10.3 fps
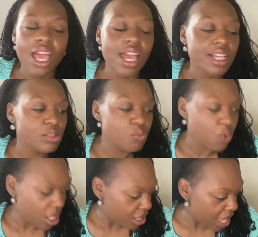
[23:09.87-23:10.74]
as
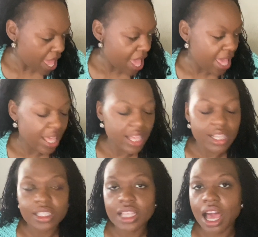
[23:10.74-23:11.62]
well
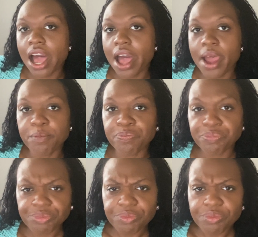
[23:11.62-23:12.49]
as
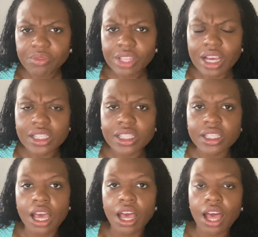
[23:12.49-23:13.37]

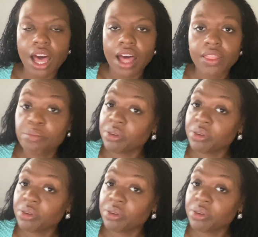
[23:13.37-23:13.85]
the